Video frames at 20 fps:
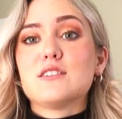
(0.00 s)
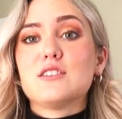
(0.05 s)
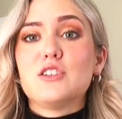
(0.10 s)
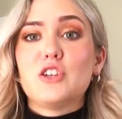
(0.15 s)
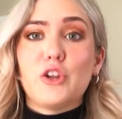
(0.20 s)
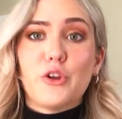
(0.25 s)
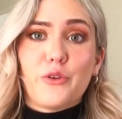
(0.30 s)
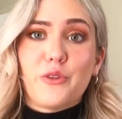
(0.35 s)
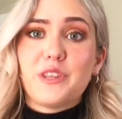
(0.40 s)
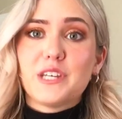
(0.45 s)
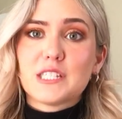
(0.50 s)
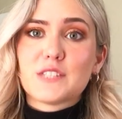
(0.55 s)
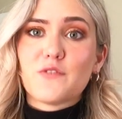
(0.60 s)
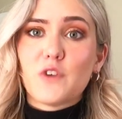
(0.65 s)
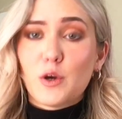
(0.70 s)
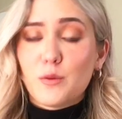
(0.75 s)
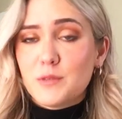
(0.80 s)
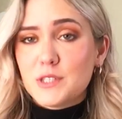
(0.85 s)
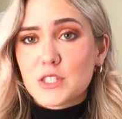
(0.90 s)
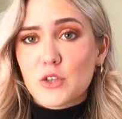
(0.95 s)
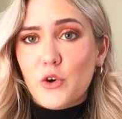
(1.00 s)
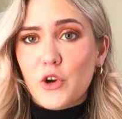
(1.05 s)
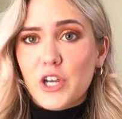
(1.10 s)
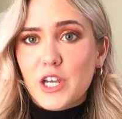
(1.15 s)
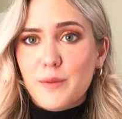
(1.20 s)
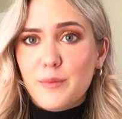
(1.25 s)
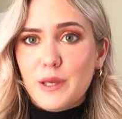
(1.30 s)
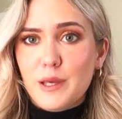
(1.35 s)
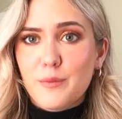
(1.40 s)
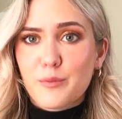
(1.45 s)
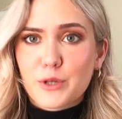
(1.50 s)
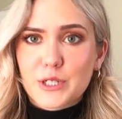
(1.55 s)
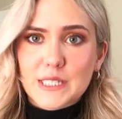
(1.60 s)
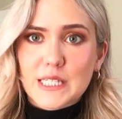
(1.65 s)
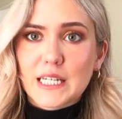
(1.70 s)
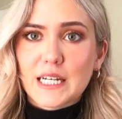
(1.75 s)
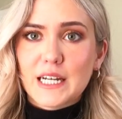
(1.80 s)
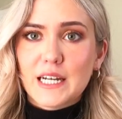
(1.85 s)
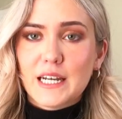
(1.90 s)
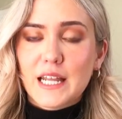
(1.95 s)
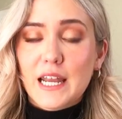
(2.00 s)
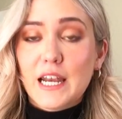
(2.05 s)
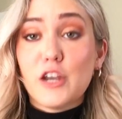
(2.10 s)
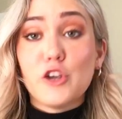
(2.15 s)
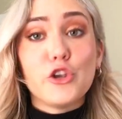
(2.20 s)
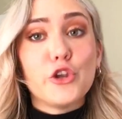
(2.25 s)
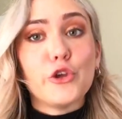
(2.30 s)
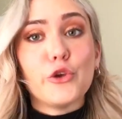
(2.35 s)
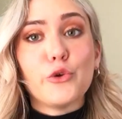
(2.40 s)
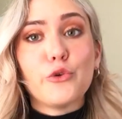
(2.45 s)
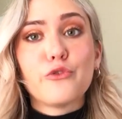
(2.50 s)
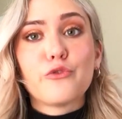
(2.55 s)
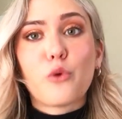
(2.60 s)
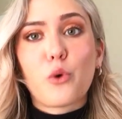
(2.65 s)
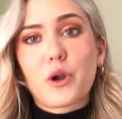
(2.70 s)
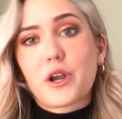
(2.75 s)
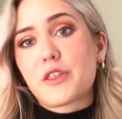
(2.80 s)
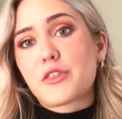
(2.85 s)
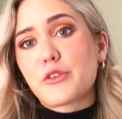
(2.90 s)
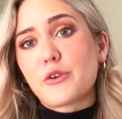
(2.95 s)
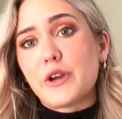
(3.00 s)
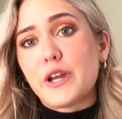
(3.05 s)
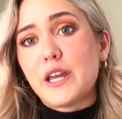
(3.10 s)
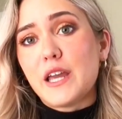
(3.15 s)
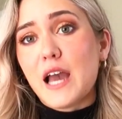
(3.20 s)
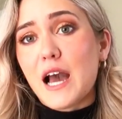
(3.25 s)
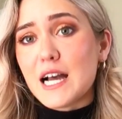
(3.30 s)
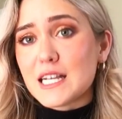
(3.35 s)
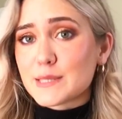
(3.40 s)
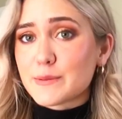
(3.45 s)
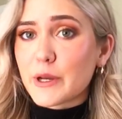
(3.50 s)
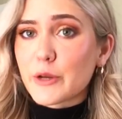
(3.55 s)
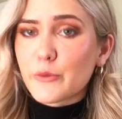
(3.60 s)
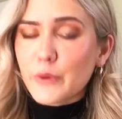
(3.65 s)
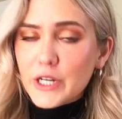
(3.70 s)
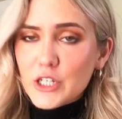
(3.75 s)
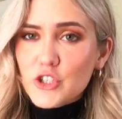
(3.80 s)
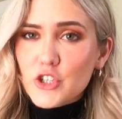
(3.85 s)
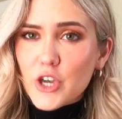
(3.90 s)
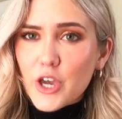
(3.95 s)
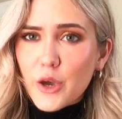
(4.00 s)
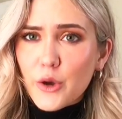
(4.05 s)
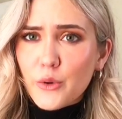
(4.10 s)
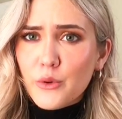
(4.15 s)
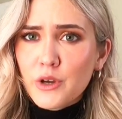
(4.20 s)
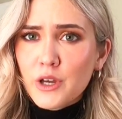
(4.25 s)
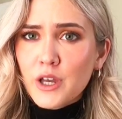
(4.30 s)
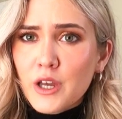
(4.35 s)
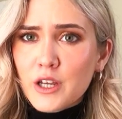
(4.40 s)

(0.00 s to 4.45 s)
this film is going to be presented in a new 4:3 aspect ratio